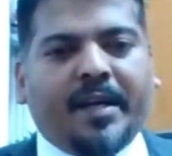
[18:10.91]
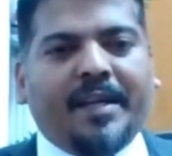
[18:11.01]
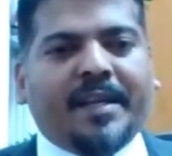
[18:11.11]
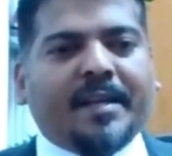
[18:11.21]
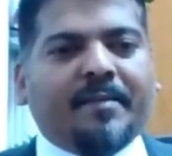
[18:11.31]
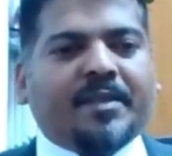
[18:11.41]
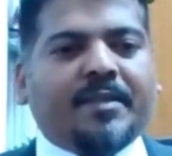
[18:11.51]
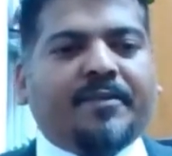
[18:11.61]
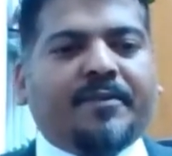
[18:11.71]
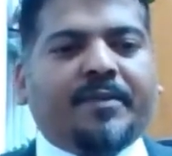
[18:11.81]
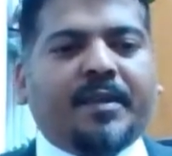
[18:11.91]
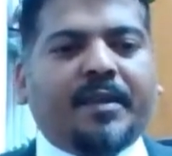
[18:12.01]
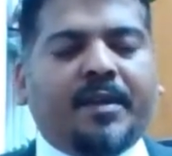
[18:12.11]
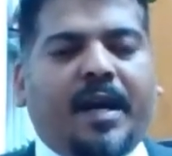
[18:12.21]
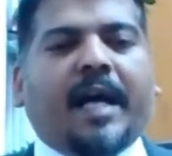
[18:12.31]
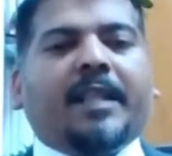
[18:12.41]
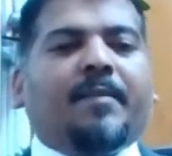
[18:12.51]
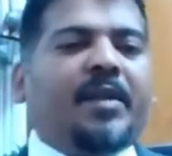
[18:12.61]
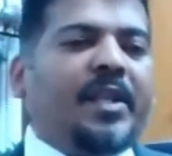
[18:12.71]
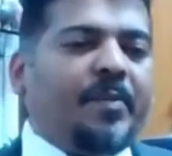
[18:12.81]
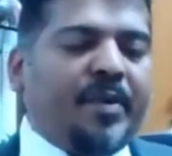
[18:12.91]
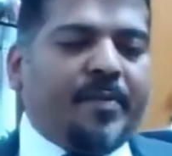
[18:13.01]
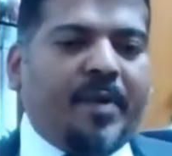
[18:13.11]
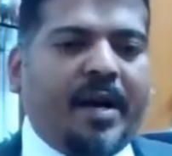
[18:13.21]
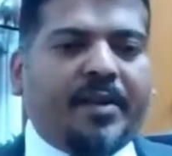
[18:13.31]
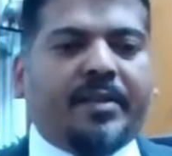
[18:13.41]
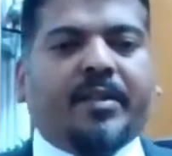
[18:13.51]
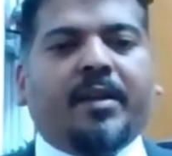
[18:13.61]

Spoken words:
in terms of Atmanirbhar Bharat,